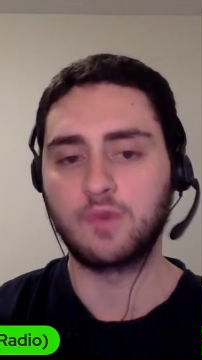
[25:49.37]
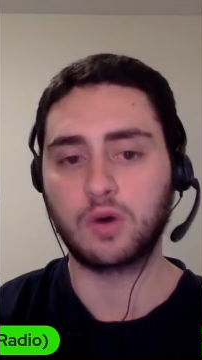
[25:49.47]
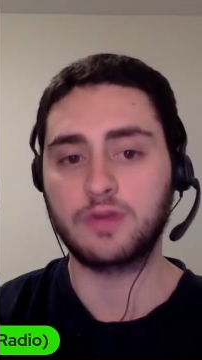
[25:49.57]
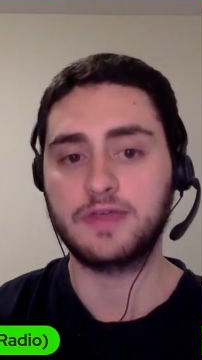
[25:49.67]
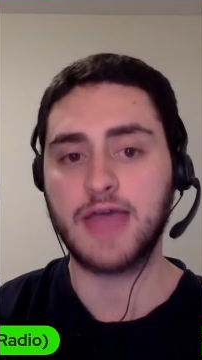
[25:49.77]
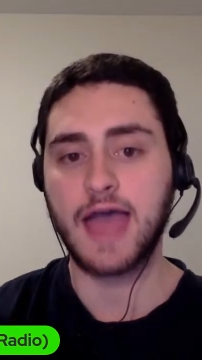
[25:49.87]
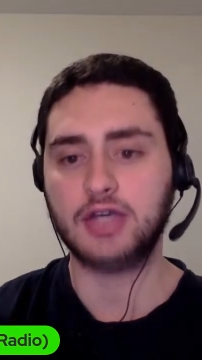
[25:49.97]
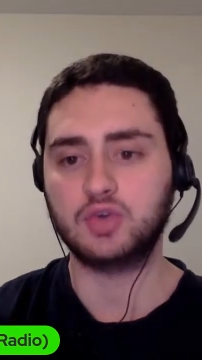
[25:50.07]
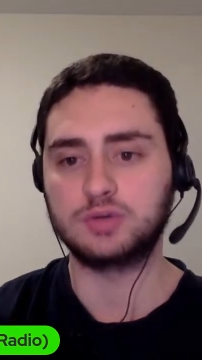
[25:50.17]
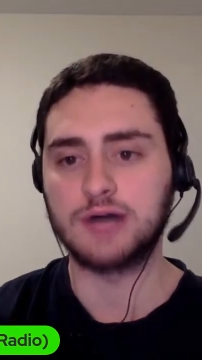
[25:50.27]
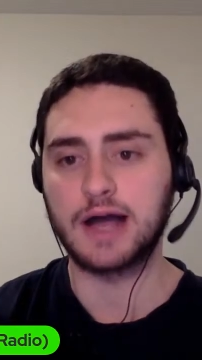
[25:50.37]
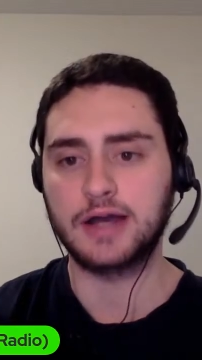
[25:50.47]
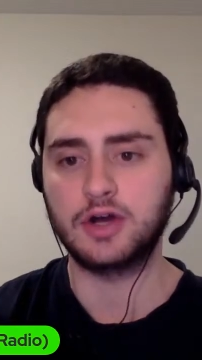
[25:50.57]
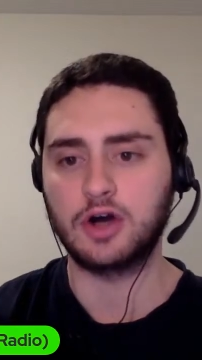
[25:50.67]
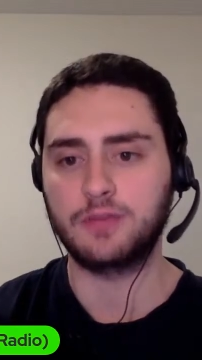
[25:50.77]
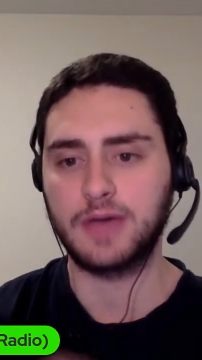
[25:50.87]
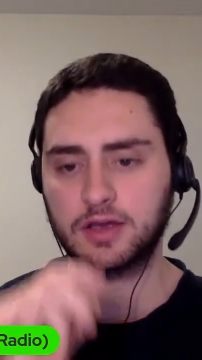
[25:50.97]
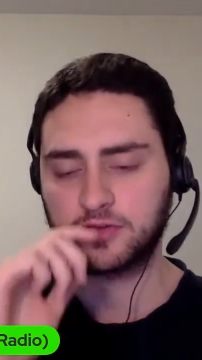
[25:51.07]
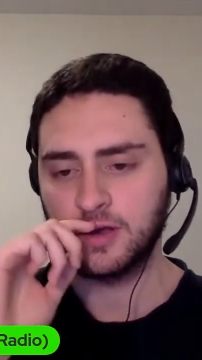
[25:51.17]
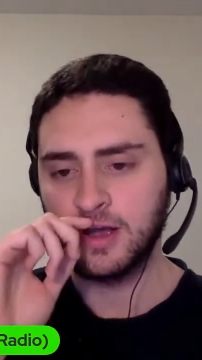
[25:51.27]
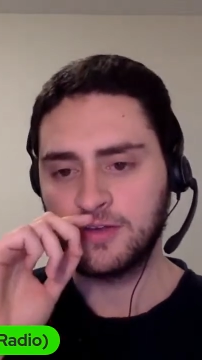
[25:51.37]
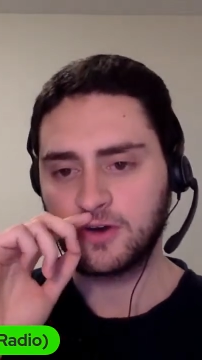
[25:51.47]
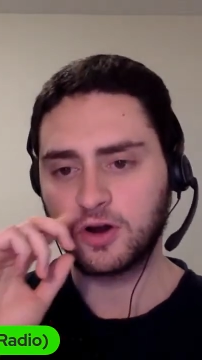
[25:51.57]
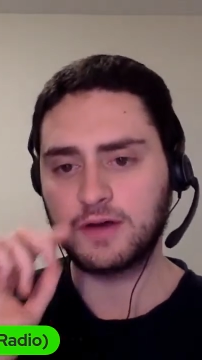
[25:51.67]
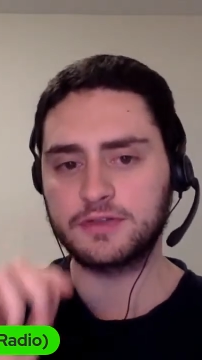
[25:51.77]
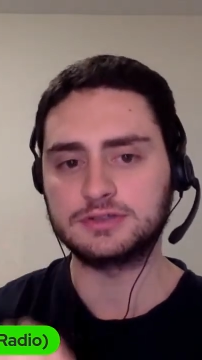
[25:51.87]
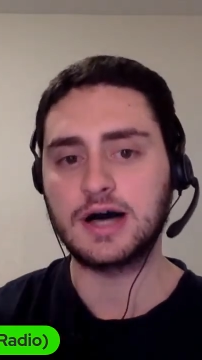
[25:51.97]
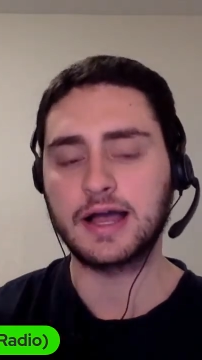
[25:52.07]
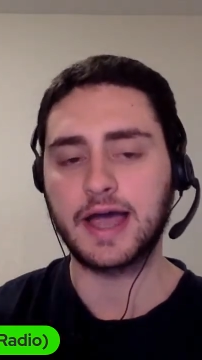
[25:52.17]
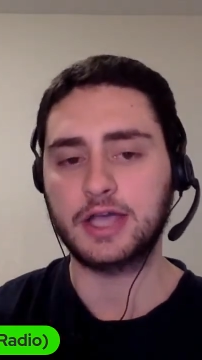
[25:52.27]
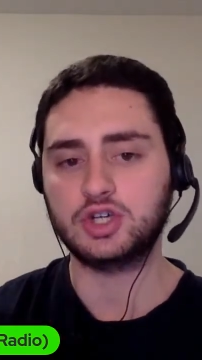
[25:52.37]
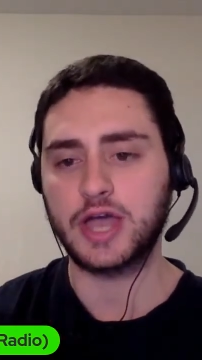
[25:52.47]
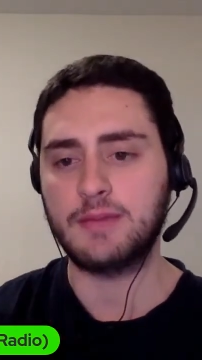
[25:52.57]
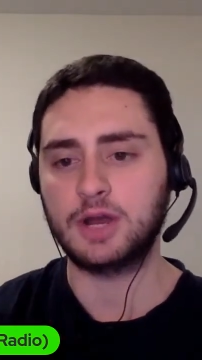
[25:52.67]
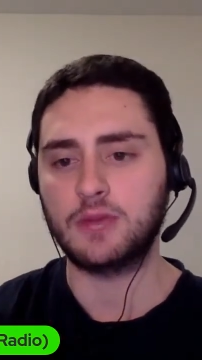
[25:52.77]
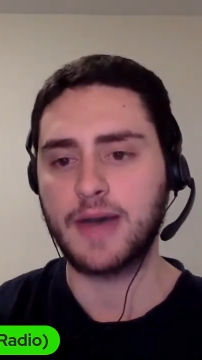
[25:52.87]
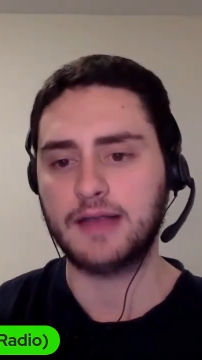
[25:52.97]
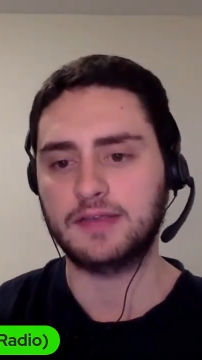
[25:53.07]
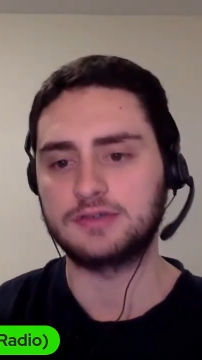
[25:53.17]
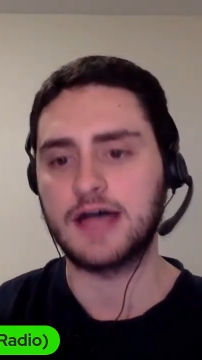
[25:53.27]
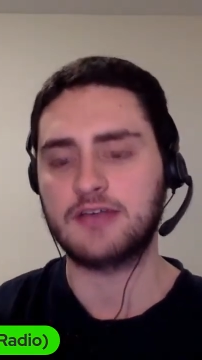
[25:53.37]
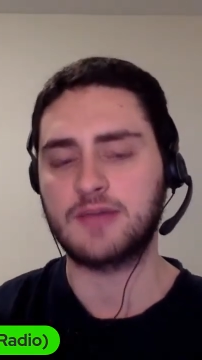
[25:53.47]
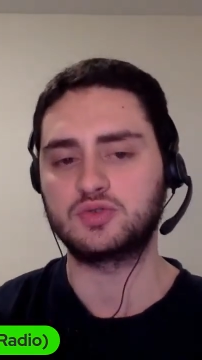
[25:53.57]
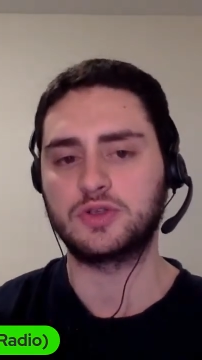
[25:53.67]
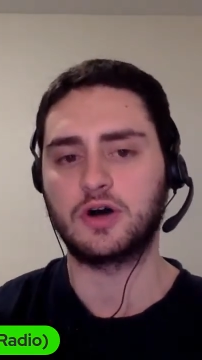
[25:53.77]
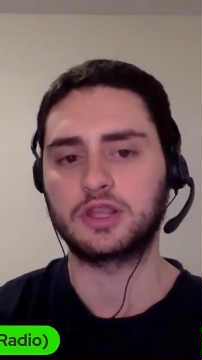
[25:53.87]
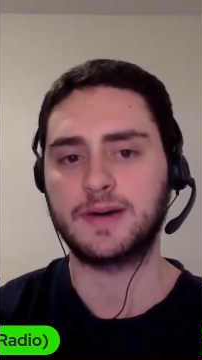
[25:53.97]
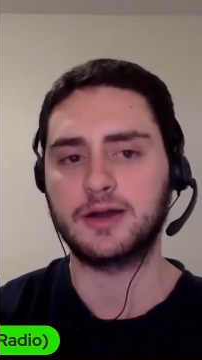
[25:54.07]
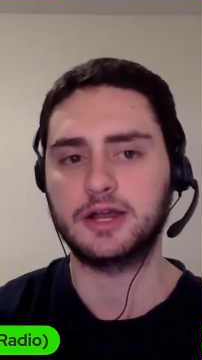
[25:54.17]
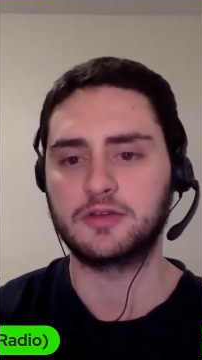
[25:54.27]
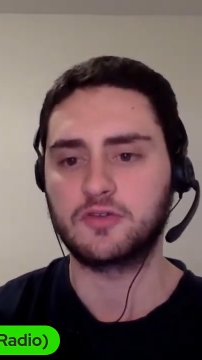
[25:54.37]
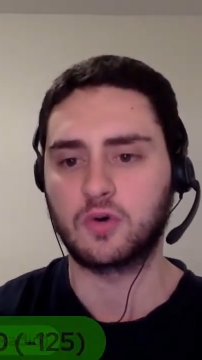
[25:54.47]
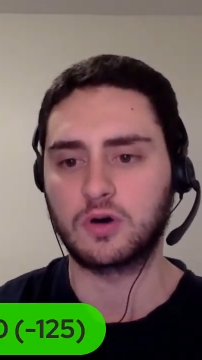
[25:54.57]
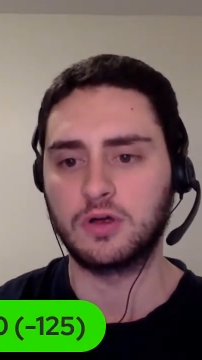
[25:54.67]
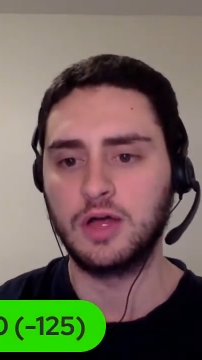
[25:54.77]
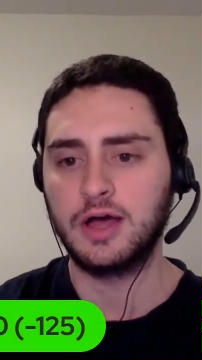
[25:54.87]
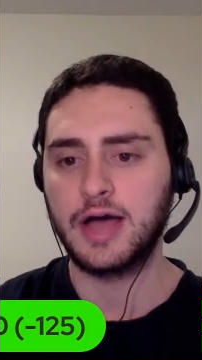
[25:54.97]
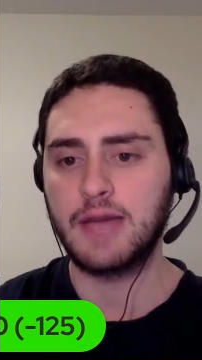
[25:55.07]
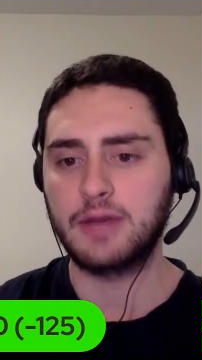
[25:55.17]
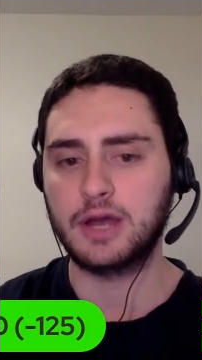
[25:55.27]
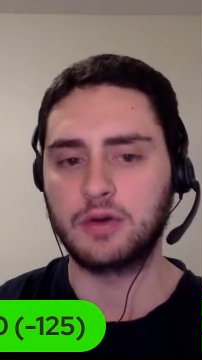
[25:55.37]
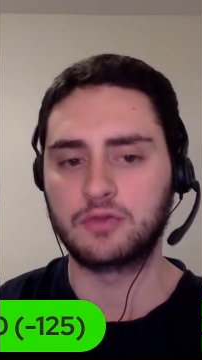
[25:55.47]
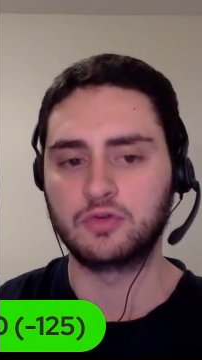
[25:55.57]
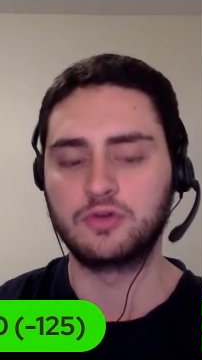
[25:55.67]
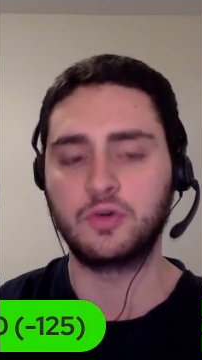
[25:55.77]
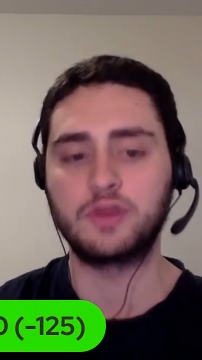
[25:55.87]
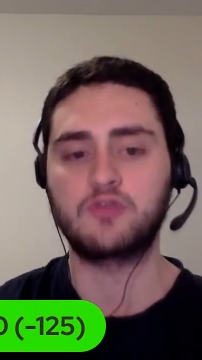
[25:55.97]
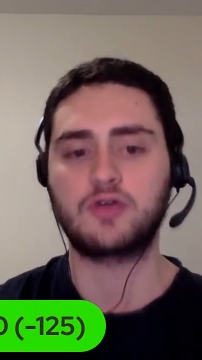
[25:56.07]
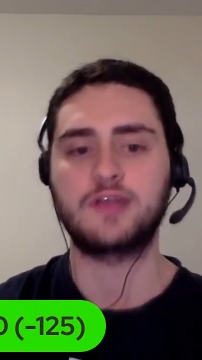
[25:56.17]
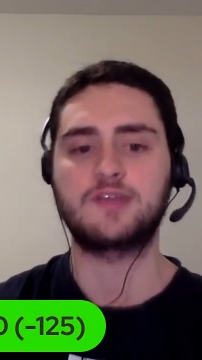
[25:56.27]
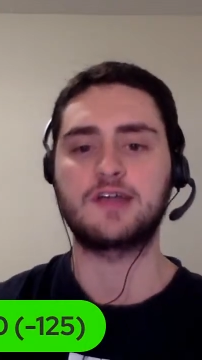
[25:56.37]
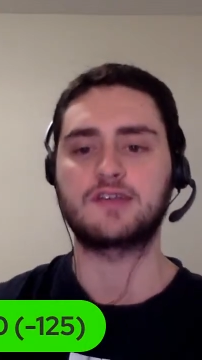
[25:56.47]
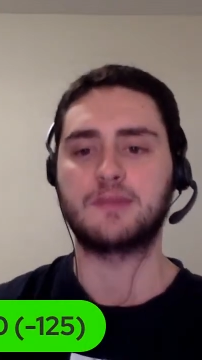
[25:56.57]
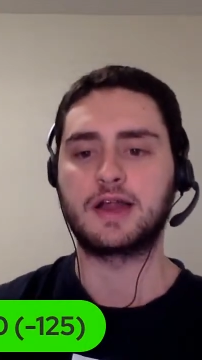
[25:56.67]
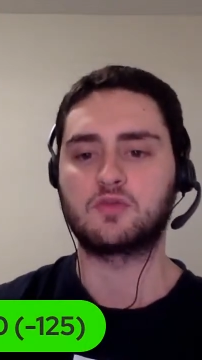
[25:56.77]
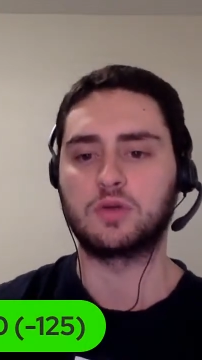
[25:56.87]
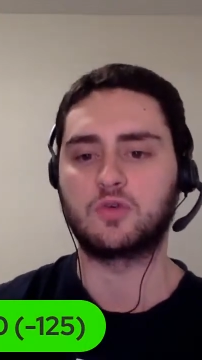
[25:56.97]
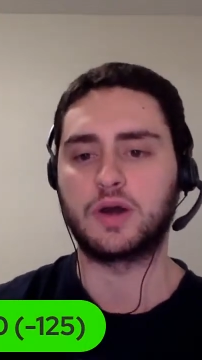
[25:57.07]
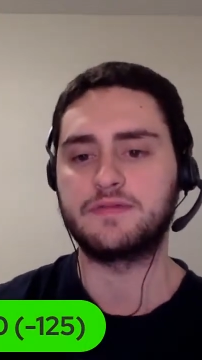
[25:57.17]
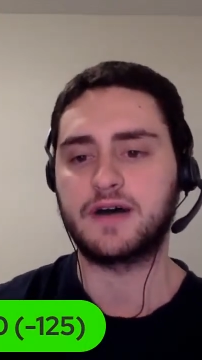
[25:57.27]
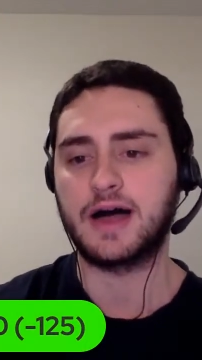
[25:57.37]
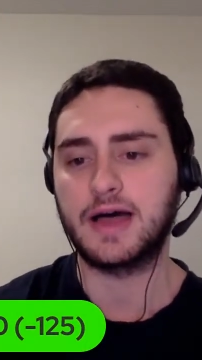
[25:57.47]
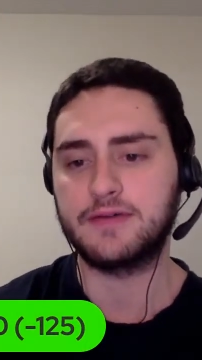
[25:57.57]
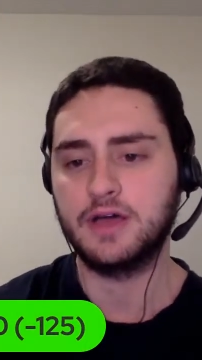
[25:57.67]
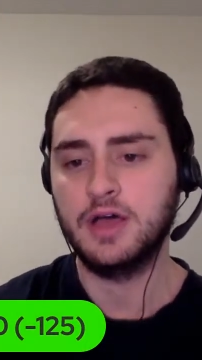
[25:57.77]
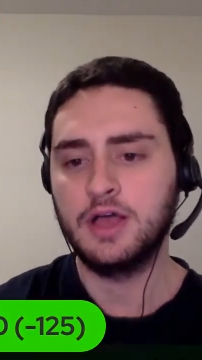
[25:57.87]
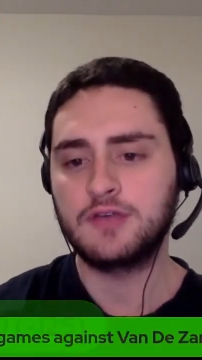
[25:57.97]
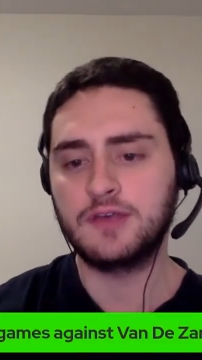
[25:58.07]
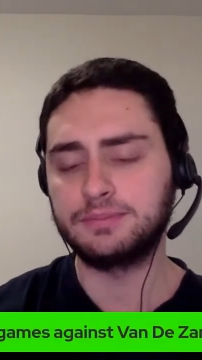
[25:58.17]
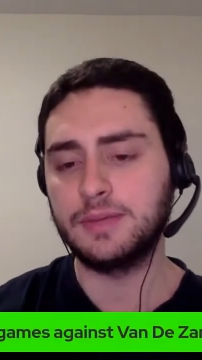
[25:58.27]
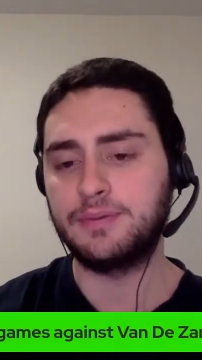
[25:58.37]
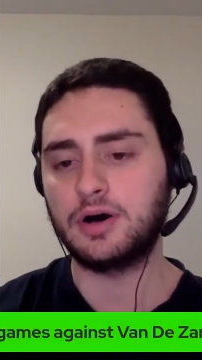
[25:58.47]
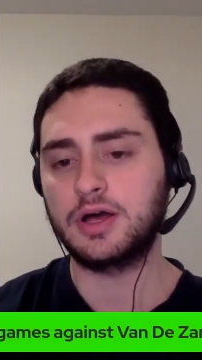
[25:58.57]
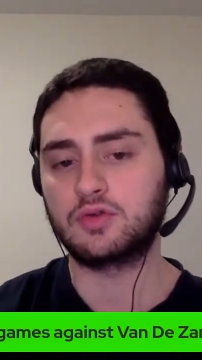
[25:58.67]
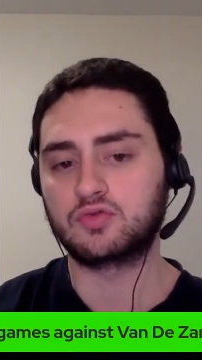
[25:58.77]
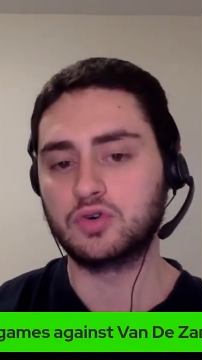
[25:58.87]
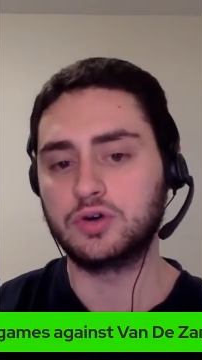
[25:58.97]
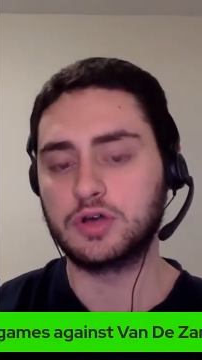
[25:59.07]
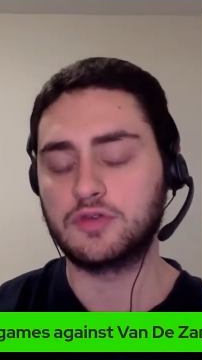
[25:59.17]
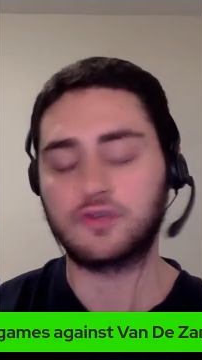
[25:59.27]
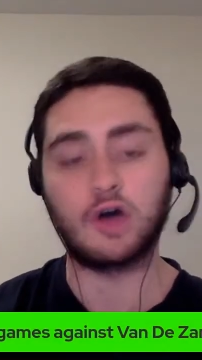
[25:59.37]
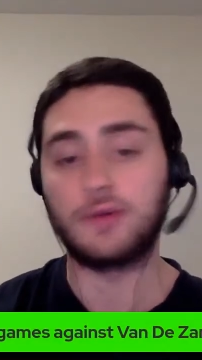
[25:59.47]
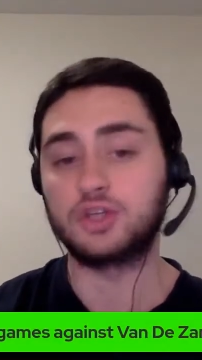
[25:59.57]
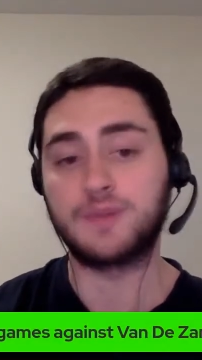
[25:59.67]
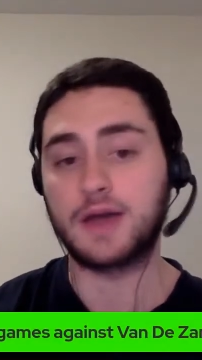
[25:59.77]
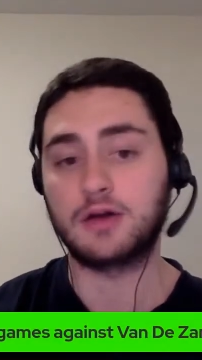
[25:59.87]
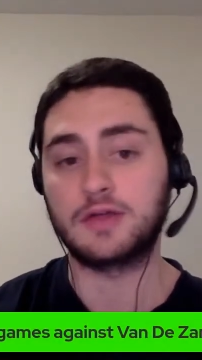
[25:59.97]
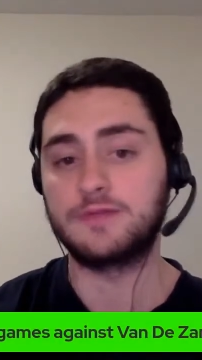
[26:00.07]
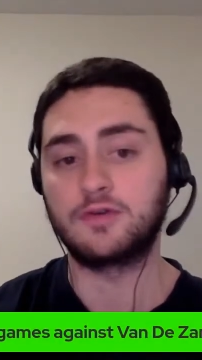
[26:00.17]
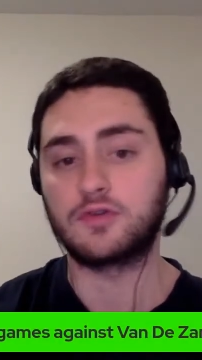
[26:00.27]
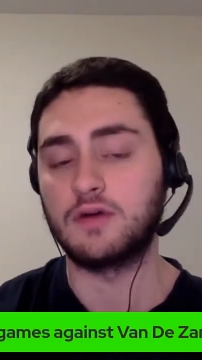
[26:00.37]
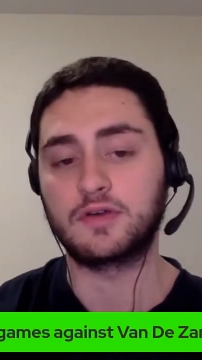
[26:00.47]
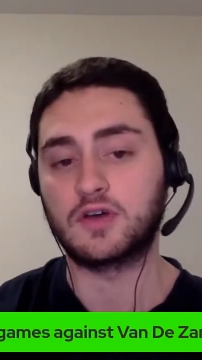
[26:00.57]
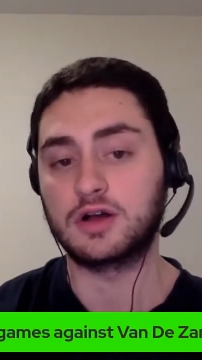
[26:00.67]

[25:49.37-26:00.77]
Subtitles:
for the actual lock and dog picks. Starting off with the lock, I actually am going to go back to the last match we talked about in Estoril. I am going to go with Ruud to win in straight sets at -125. Simply put, Ruud is so much better than Fucsovics